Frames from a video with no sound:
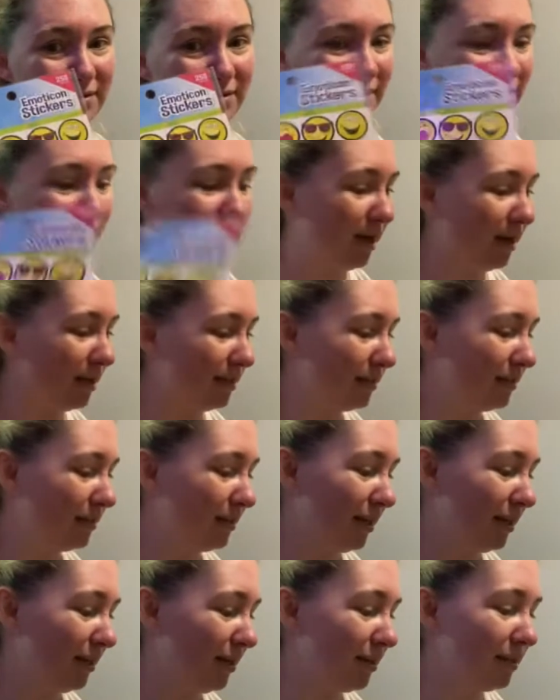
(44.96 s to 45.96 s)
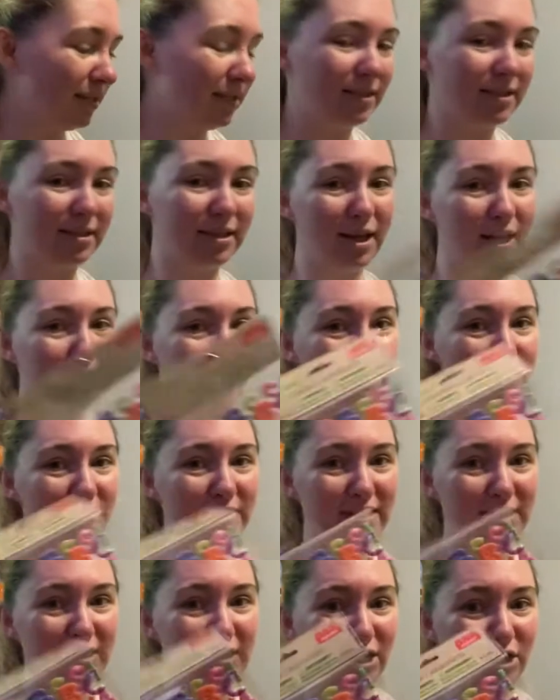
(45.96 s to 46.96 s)
Lots and lots of
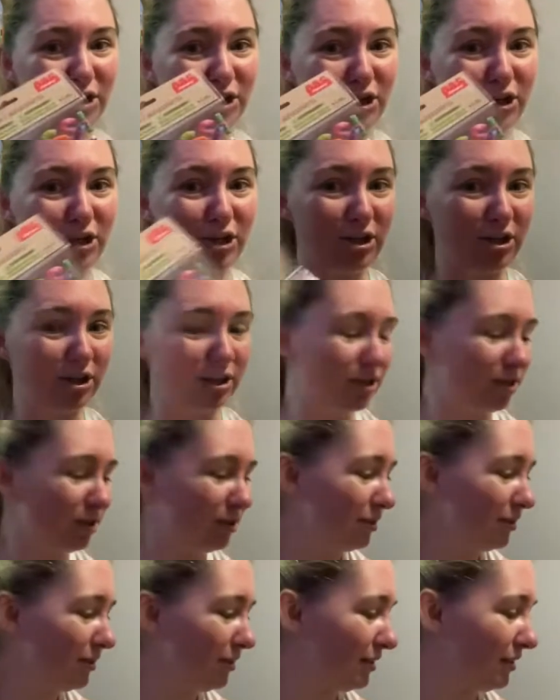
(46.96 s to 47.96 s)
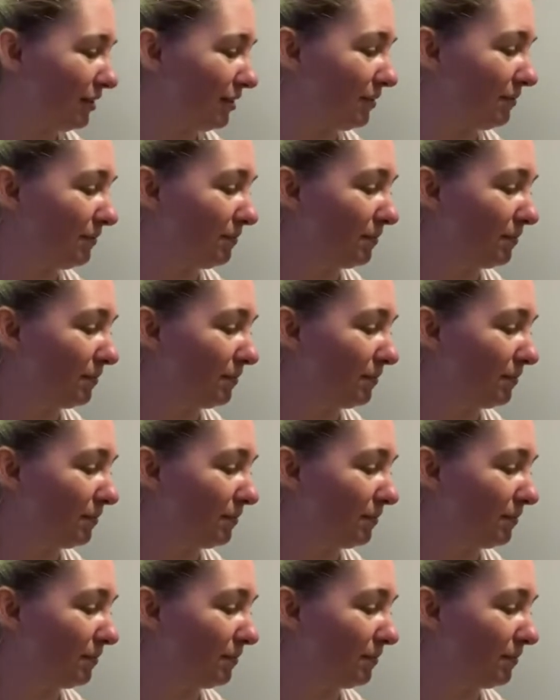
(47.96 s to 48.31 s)
stickers,